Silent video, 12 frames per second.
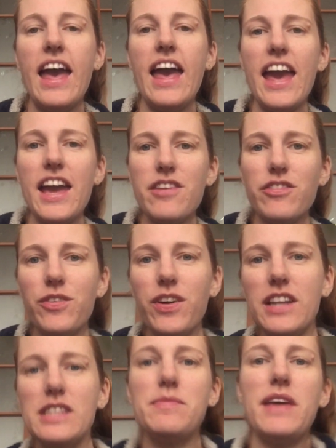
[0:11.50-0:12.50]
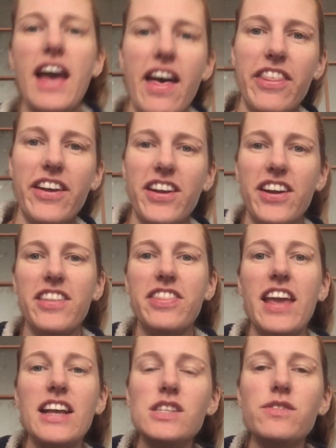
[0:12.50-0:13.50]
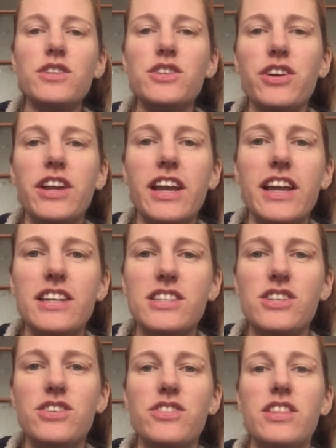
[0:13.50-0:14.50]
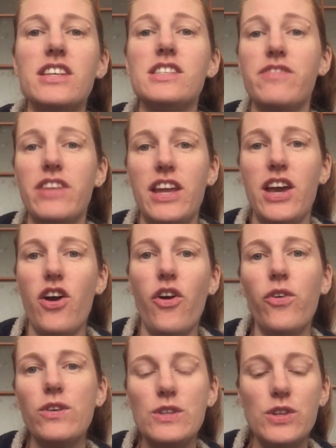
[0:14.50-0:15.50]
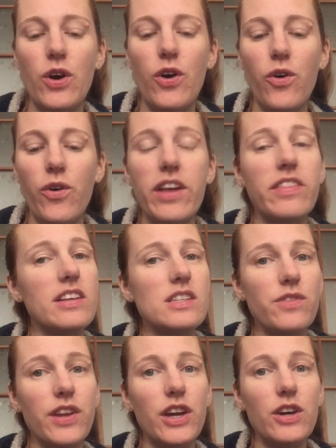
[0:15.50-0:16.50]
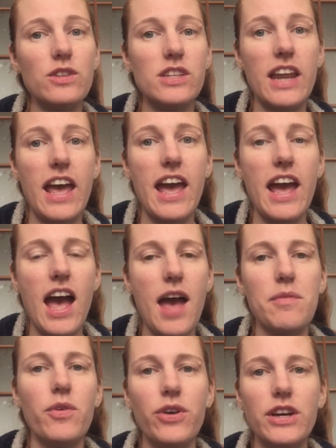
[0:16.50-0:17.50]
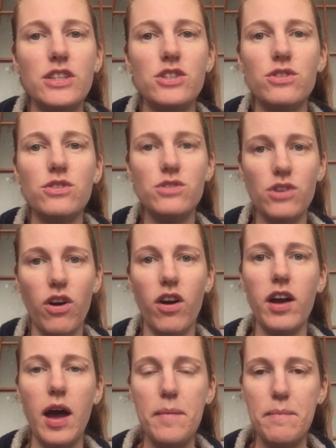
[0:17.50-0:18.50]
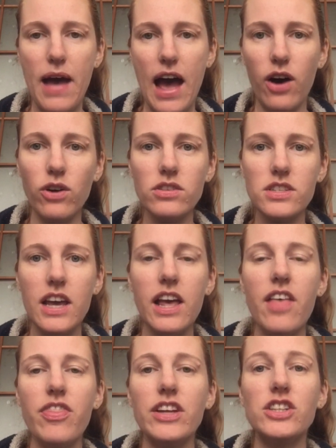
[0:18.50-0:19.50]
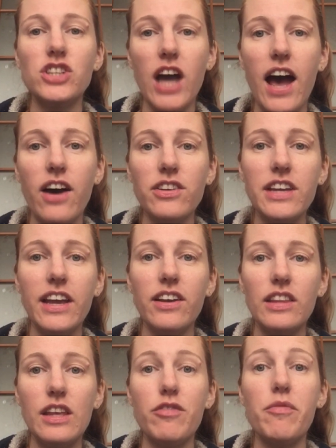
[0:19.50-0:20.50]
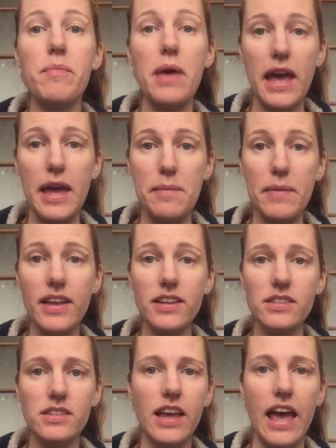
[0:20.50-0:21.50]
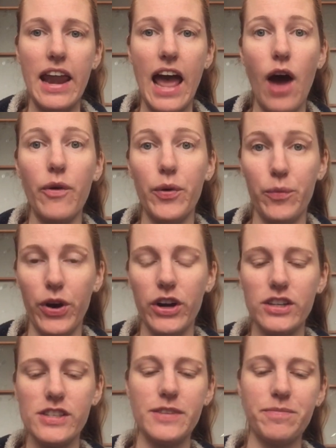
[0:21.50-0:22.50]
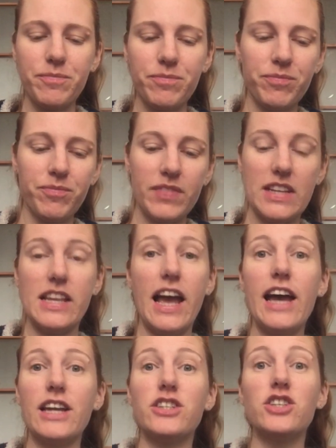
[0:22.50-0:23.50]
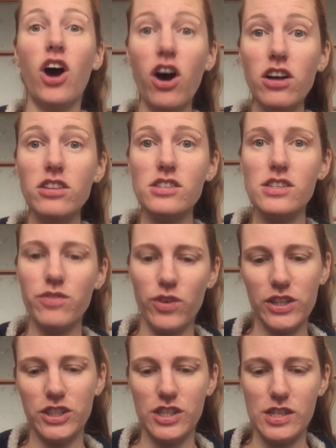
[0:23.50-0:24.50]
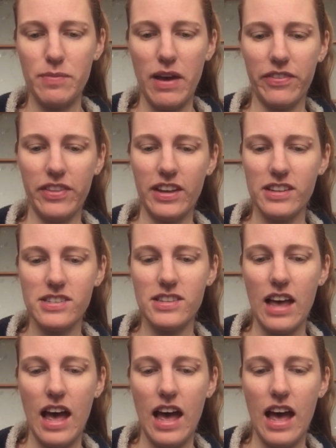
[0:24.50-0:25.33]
Hey everyone, it's me Heather. Thanks for turning in to this video. So in this video today, I'm going to talk about the childcare leave payment and how it works. Because I had tons of questions about this